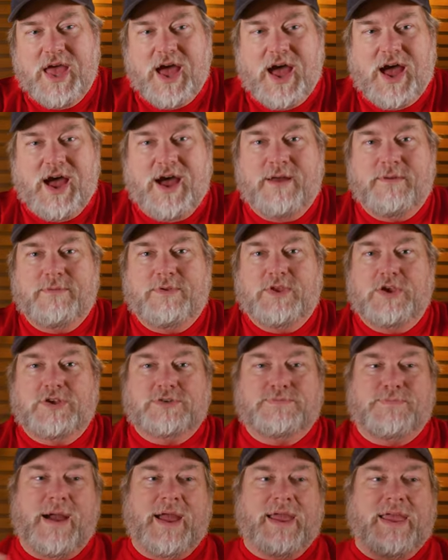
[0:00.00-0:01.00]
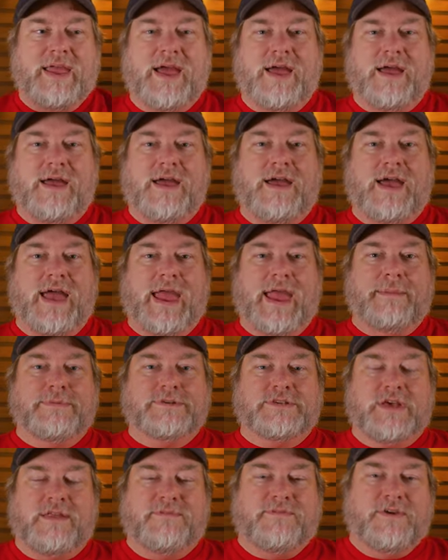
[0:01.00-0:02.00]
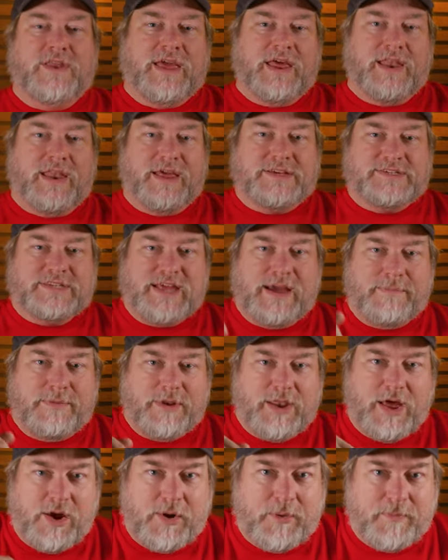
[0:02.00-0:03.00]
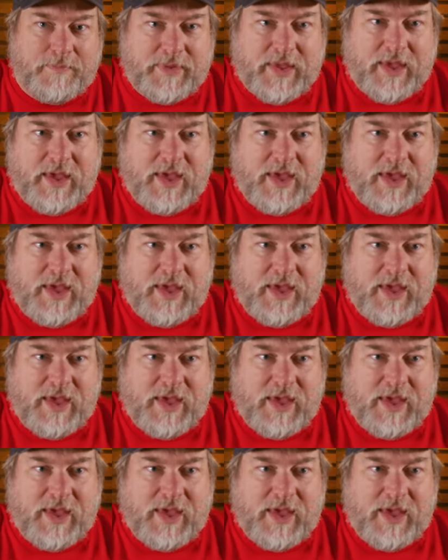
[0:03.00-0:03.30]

Uh, use my uh, Amazon affiliate links down below.